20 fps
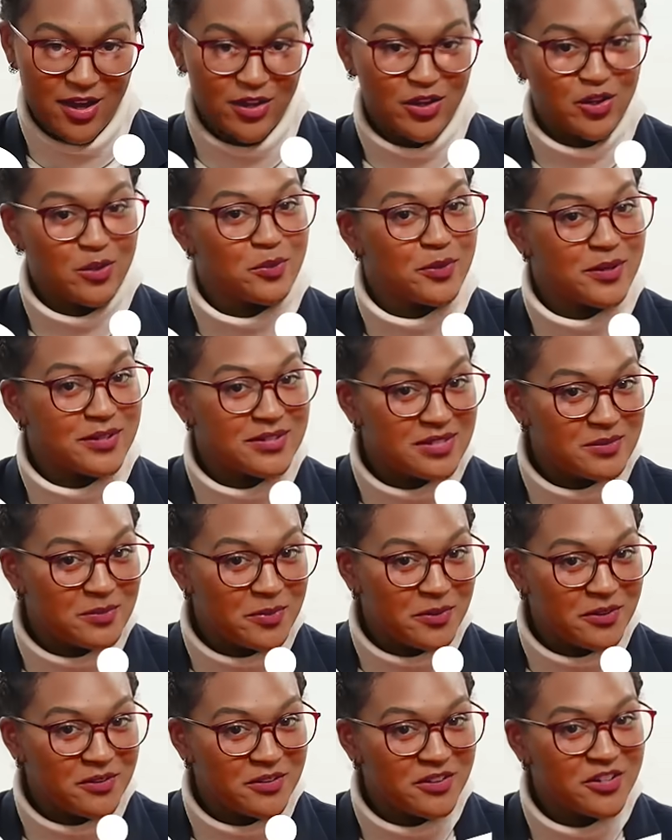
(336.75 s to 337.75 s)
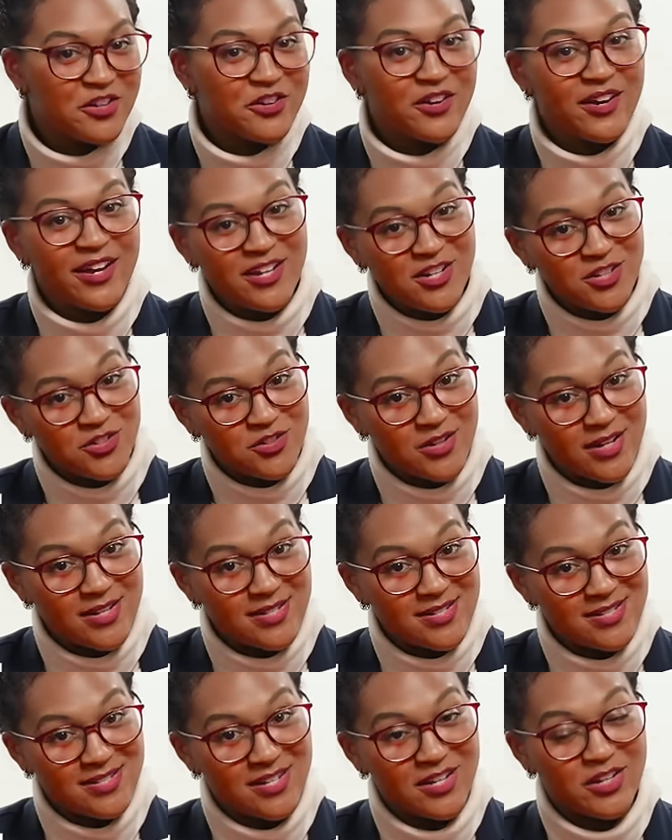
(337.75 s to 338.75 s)
your principal, your
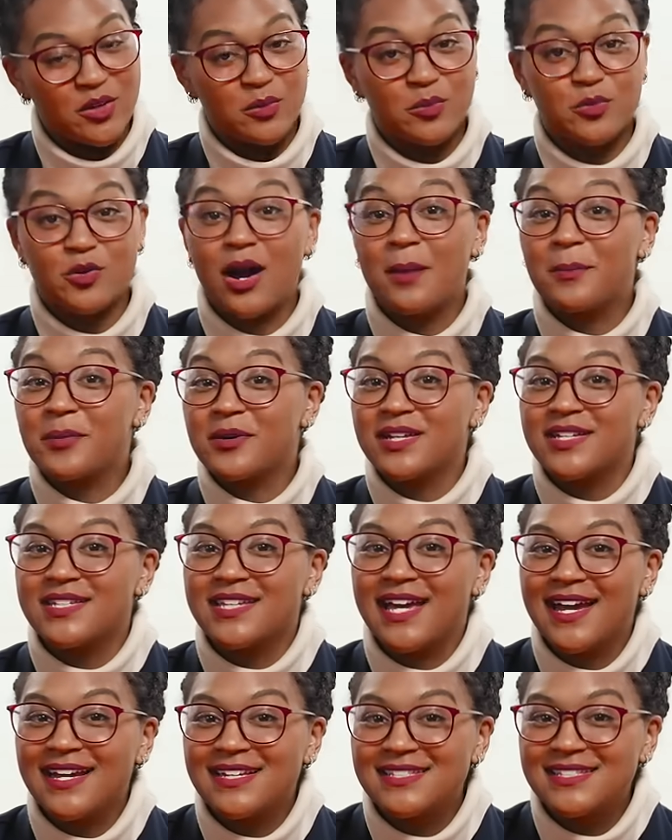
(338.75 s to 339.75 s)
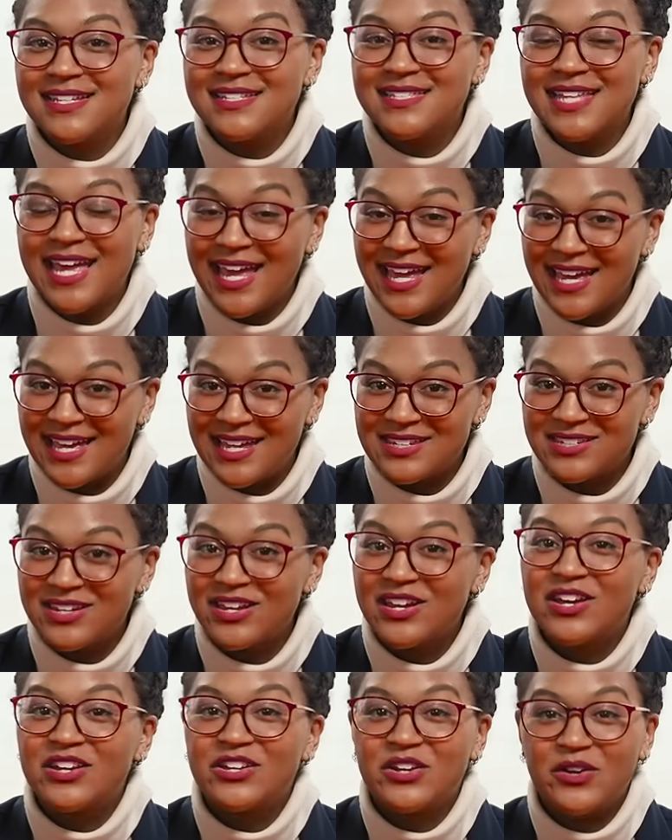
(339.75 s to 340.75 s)
interest, your property taxes, and
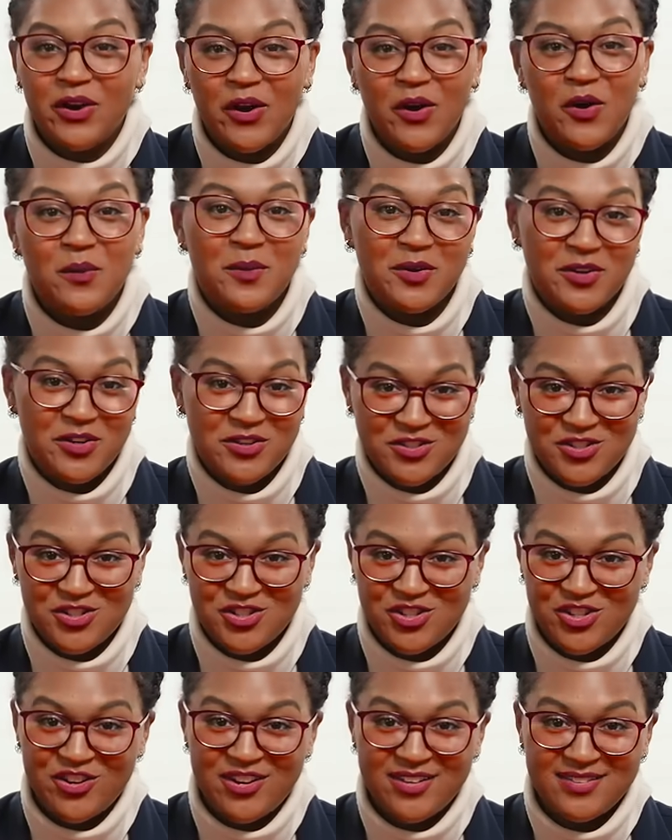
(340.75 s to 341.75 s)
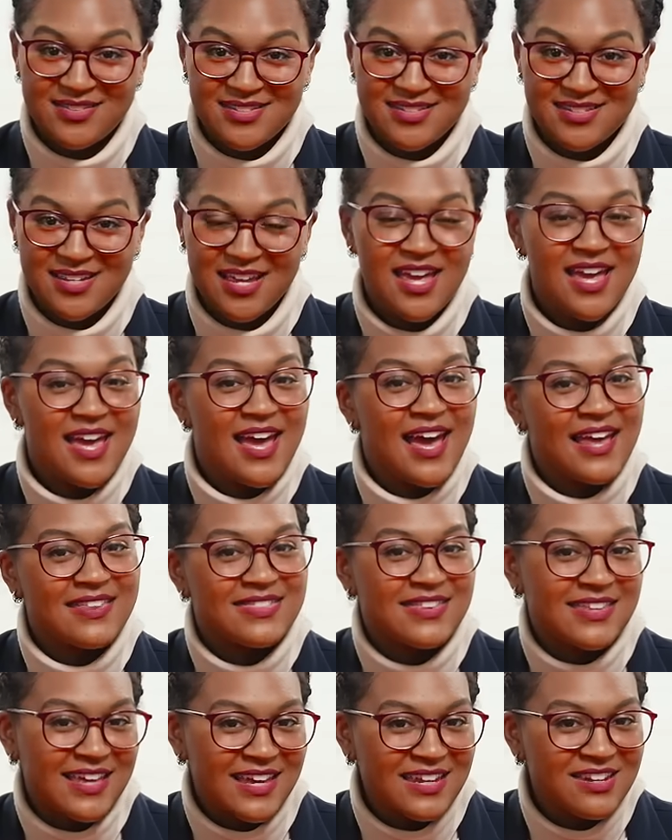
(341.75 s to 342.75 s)
your homeowner's insurance. At
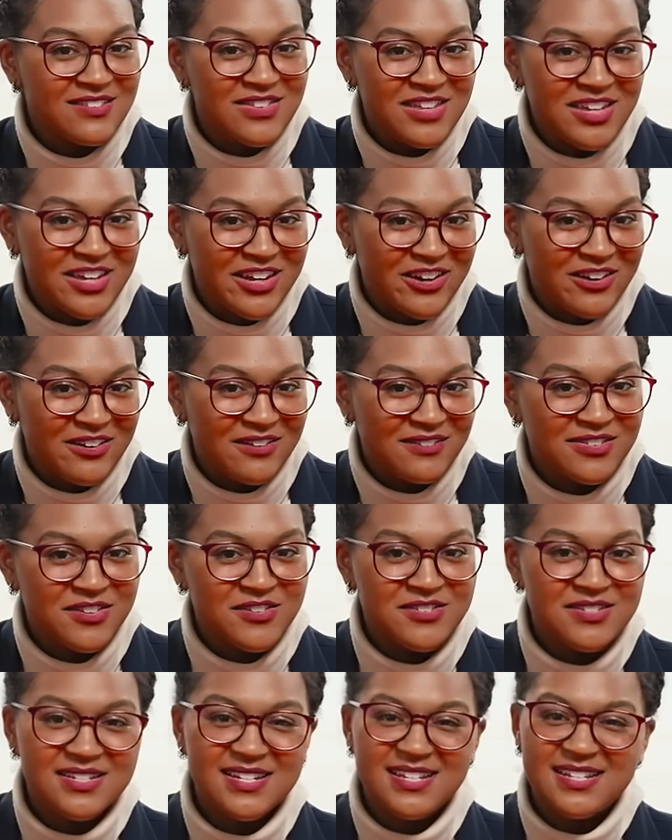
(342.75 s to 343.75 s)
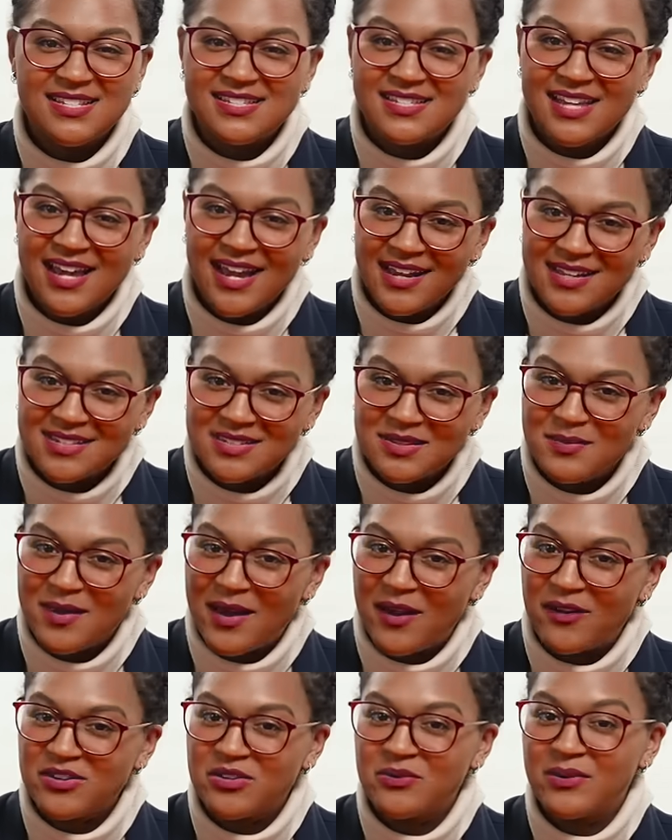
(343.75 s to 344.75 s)
the end of the year, there's an exact
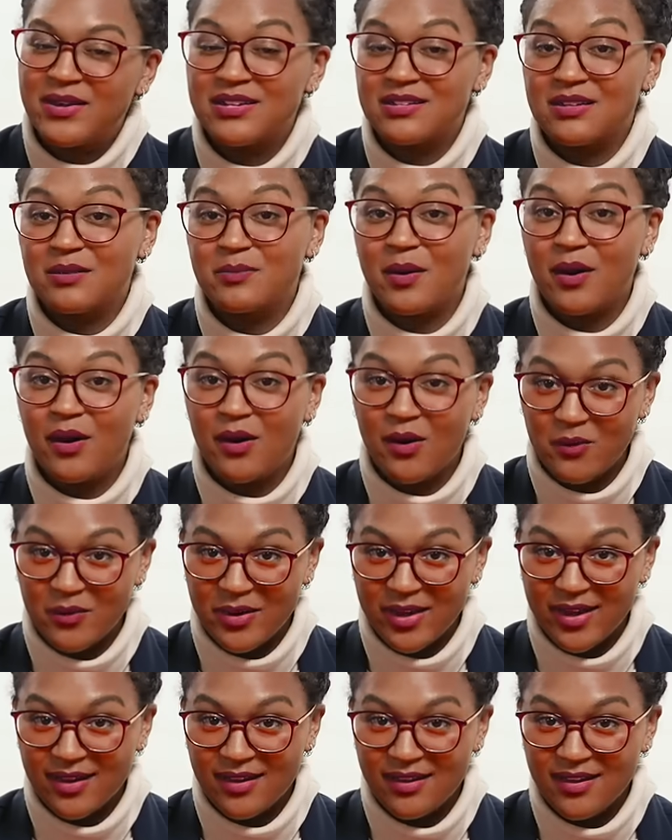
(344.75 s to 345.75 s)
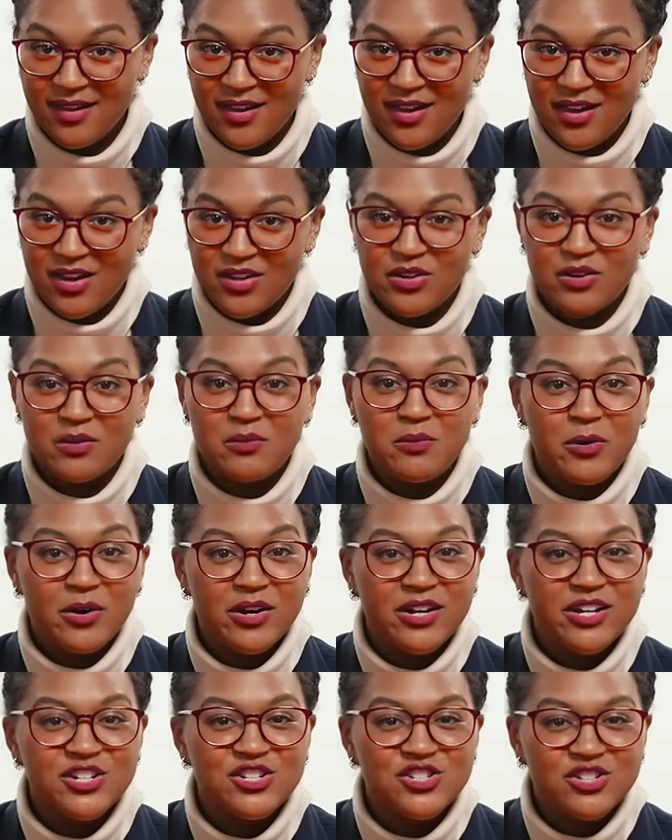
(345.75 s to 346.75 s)
amount you end up owing. Your
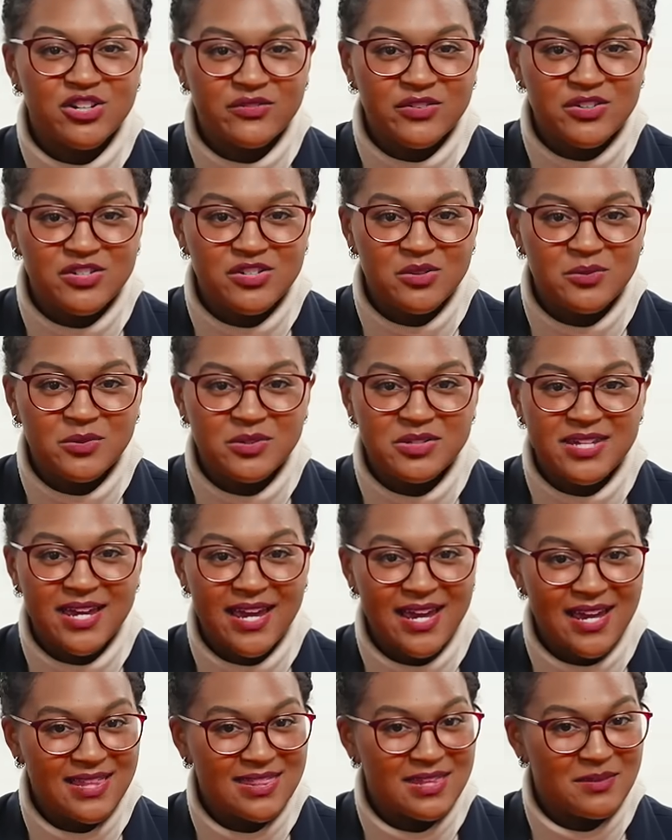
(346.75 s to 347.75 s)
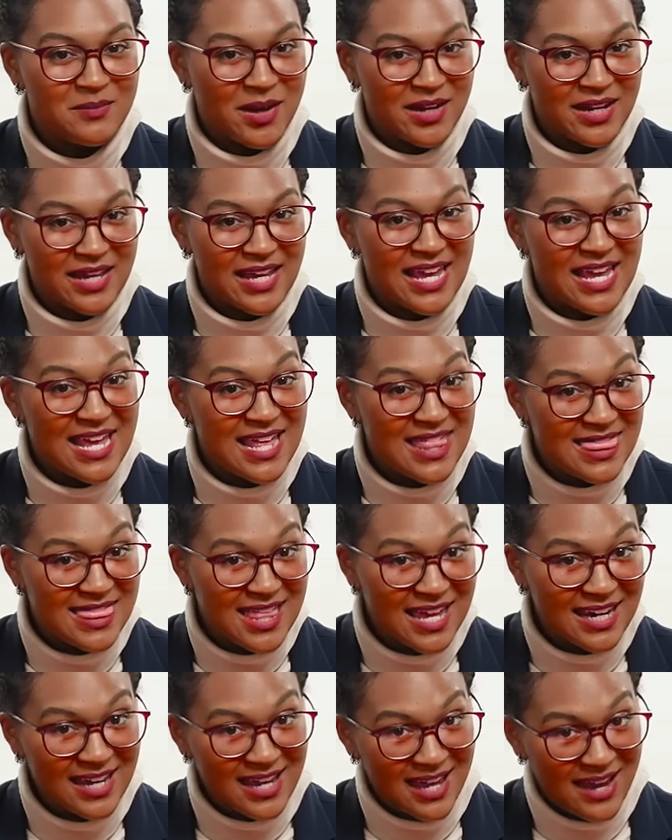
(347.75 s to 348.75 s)
mortgage servicer will take the money in
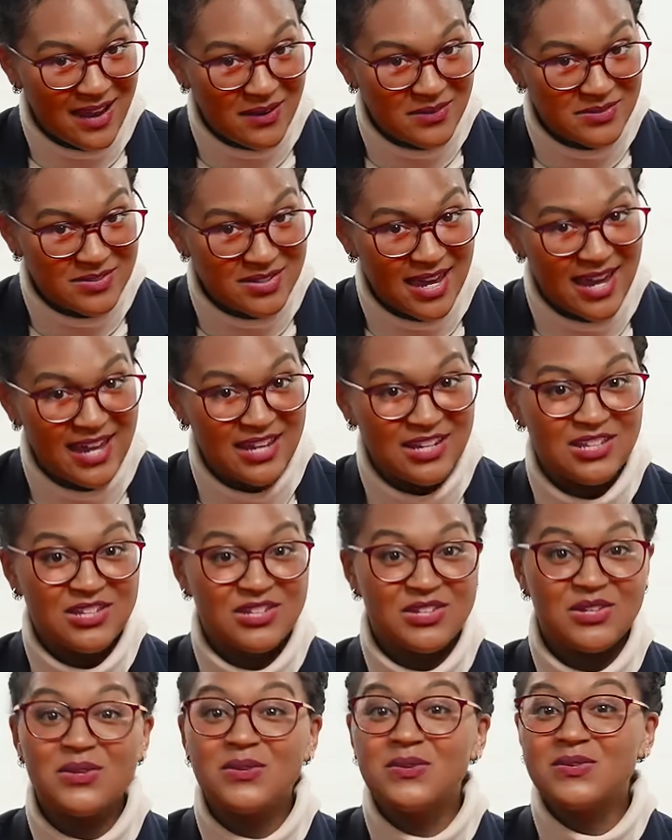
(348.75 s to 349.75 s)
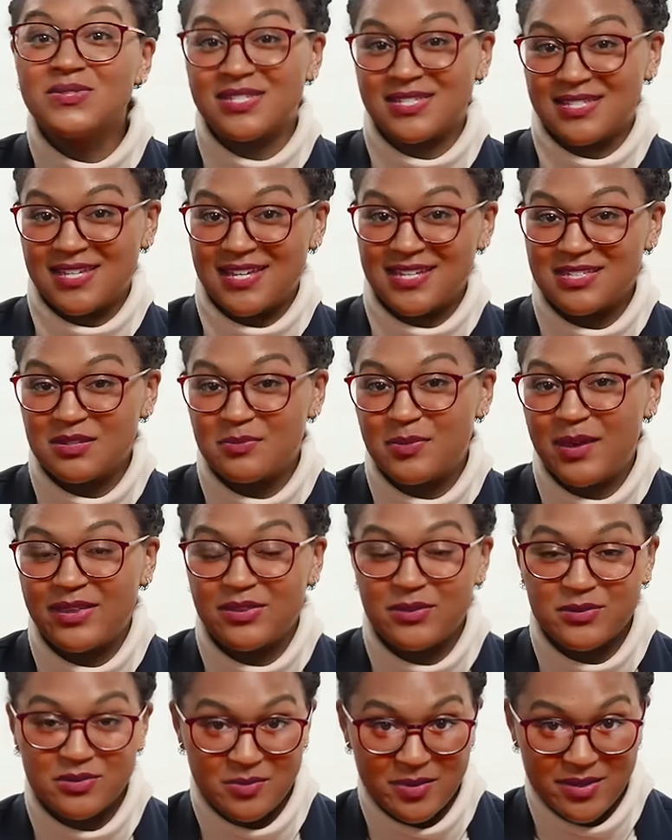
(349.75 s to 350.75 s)
that account and uses it to pay
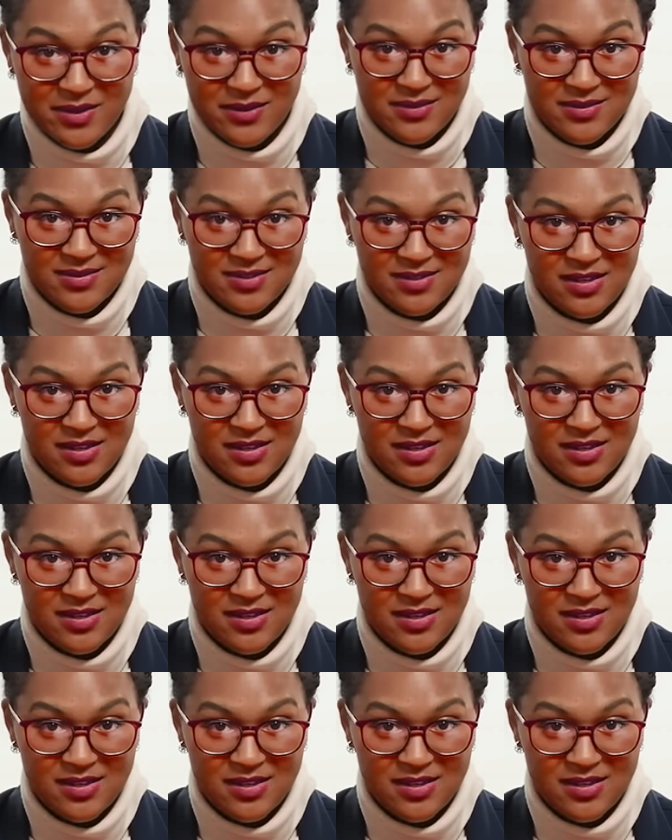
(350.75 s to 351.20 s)
those bills,